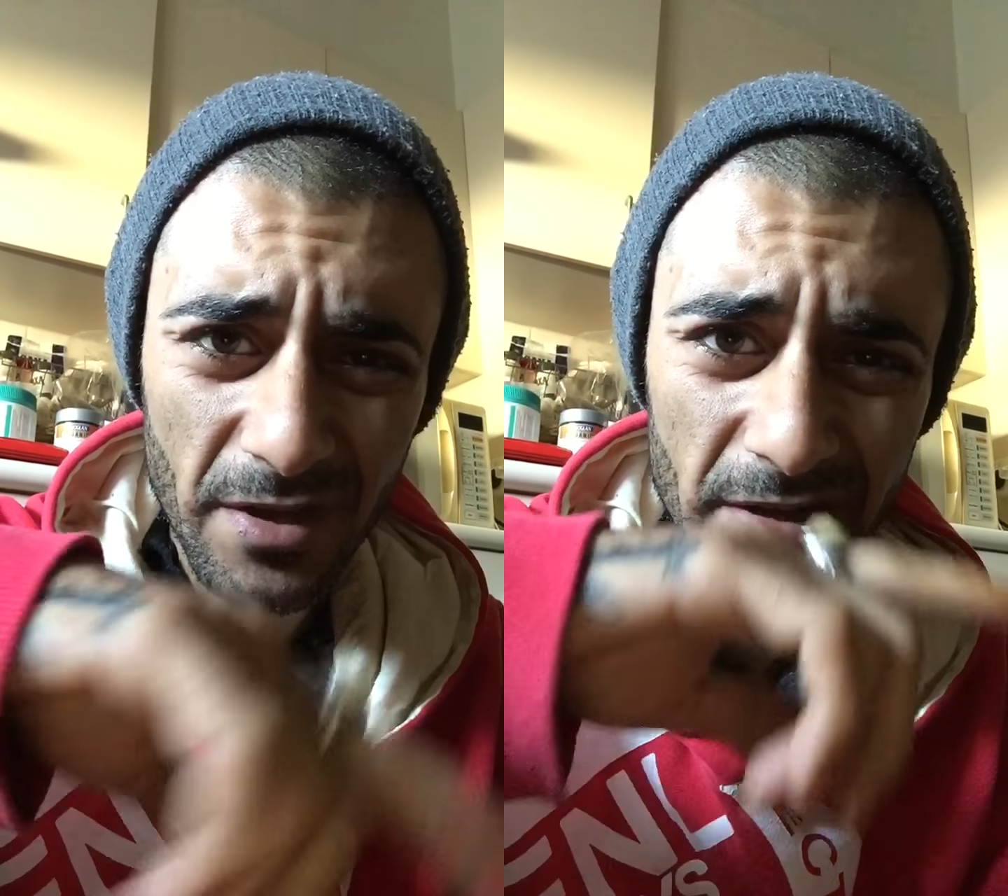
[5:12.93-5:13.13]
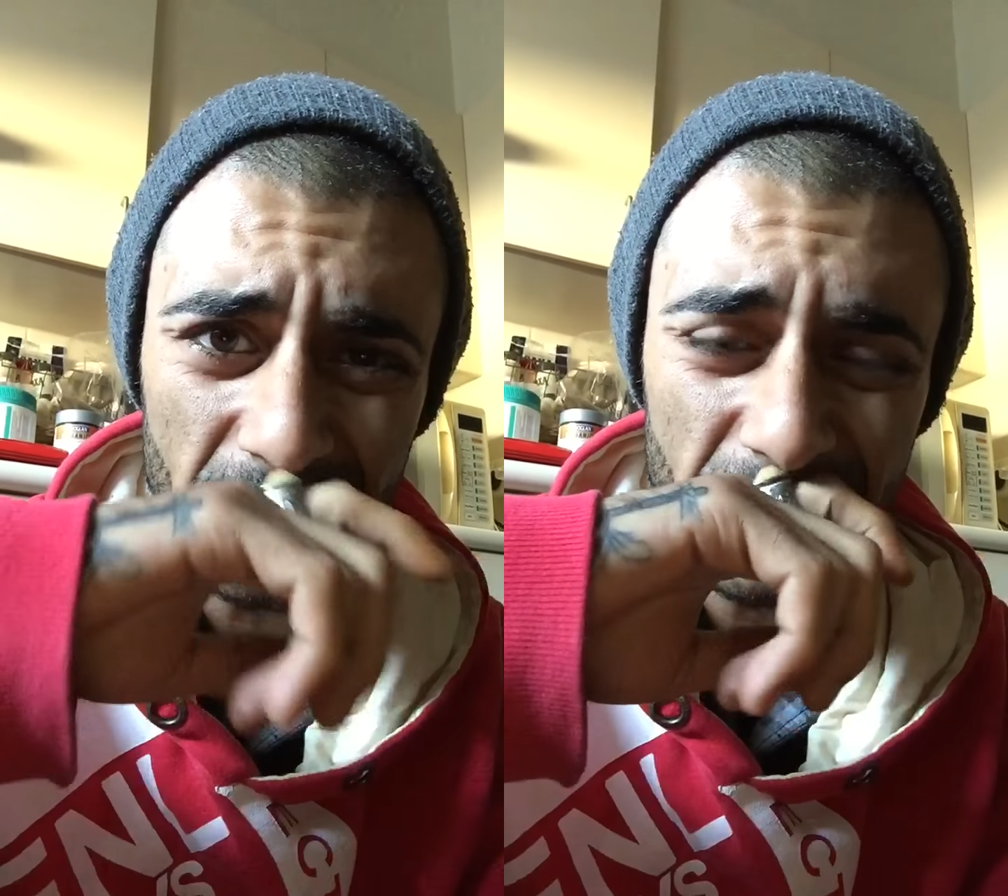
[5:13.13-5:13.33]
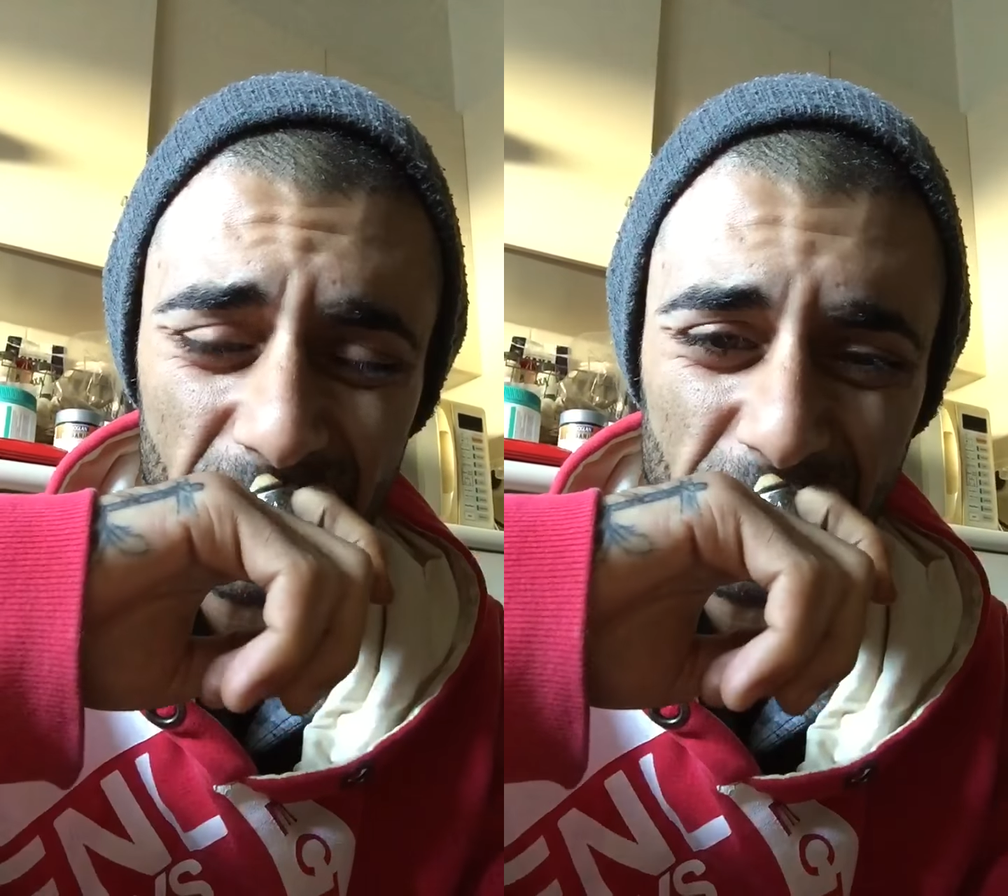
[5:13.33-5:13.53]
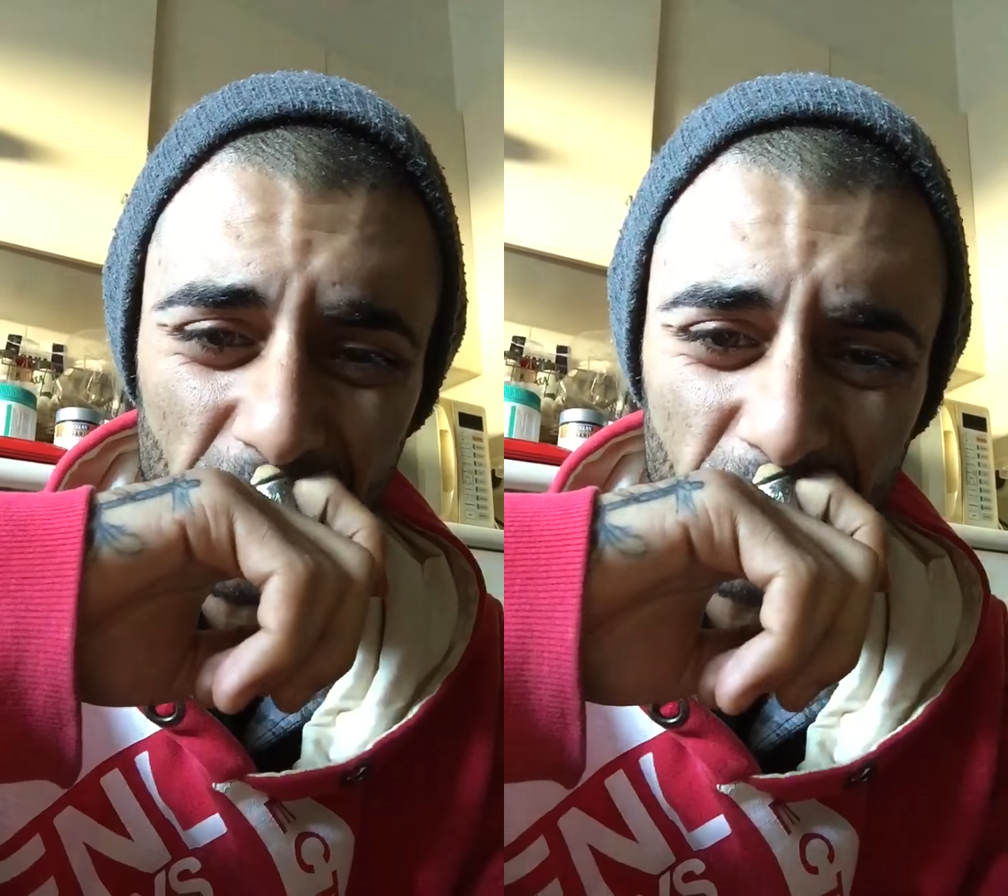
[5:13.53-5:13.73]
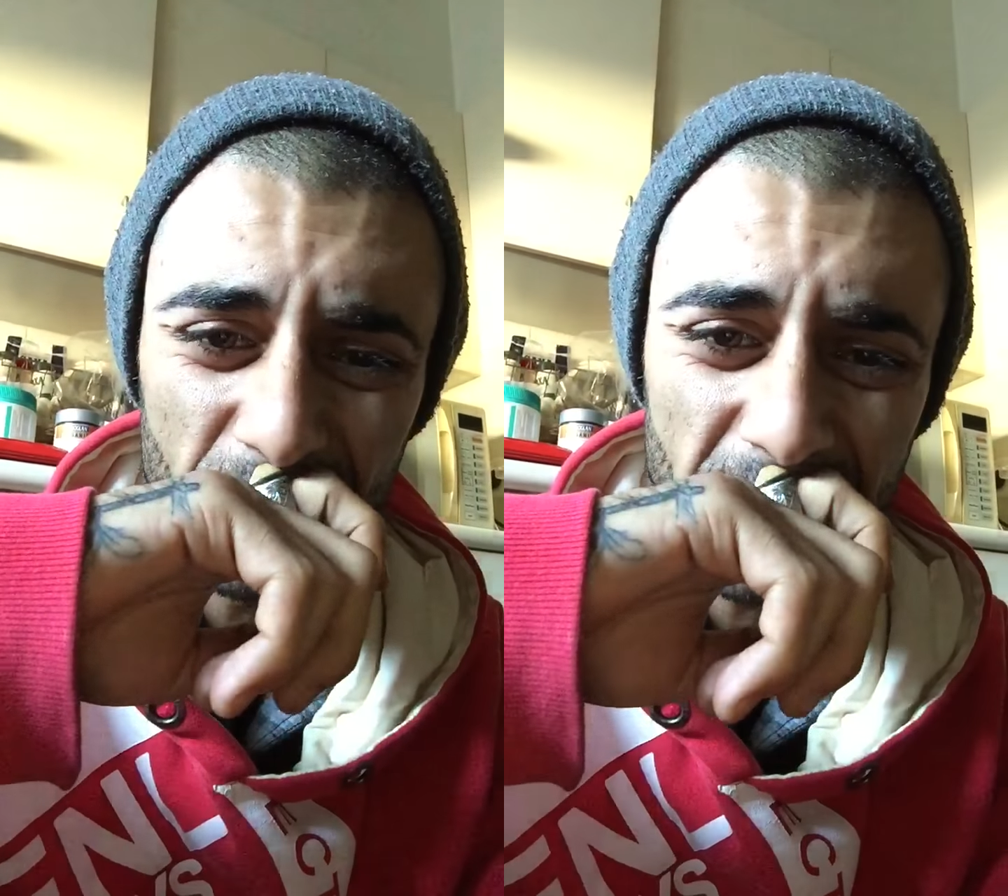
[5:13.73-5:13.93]
and it's gonna show
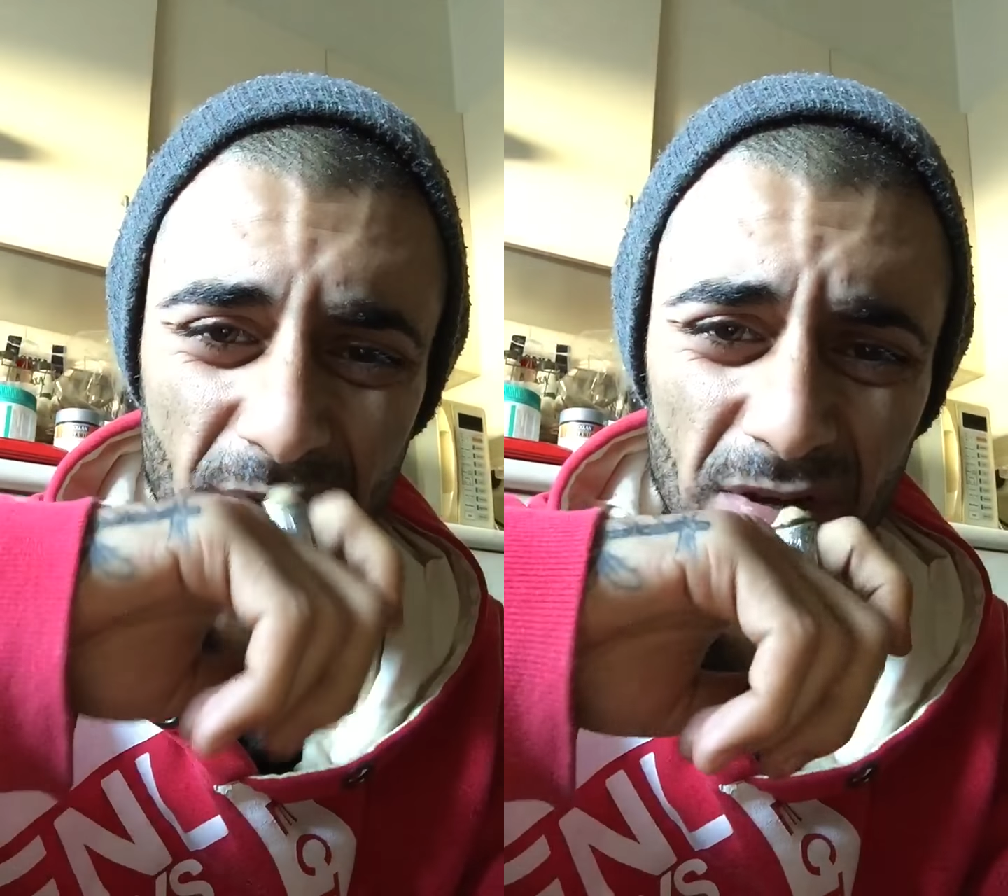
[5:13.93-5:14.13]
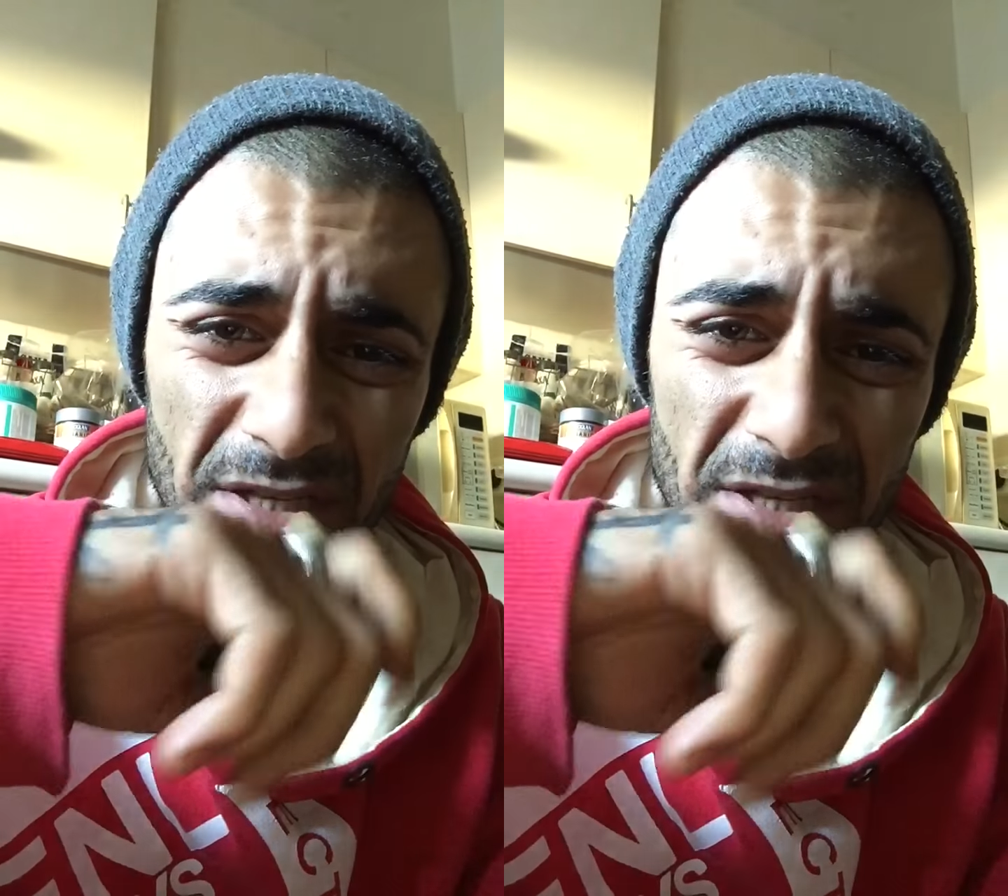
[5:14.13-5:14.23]
you how I've